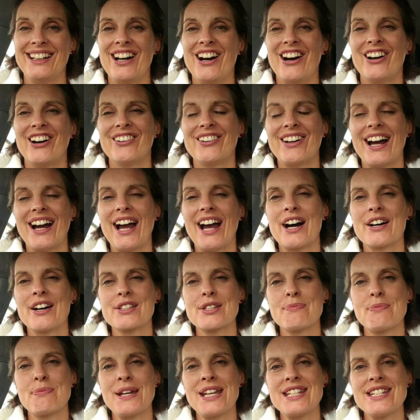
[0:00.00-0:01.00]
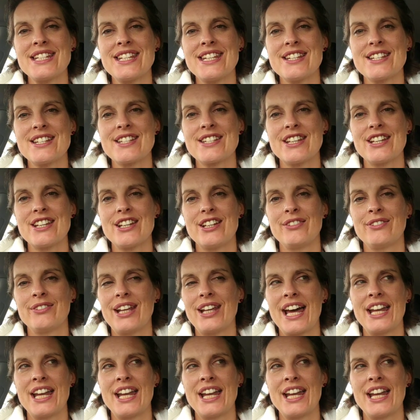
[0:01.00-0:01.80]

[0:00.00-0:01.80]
Alright, I'll speak to you soon.